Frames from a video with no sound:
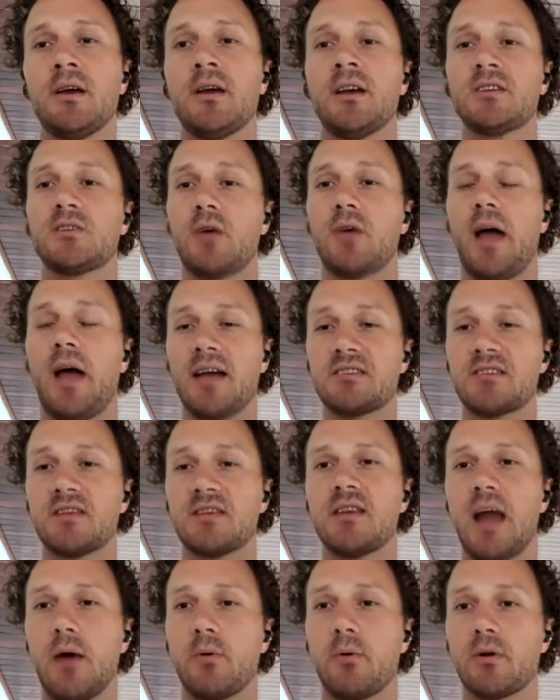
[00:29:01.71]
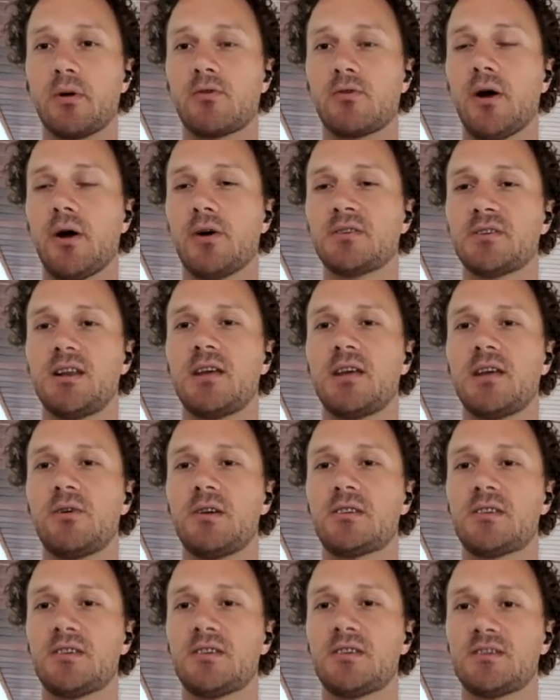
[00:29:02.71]
So as the network grows and
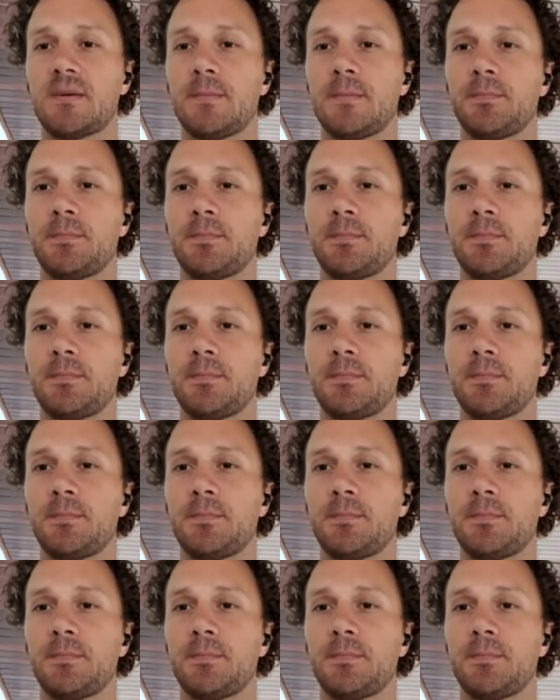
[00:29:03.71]
increases,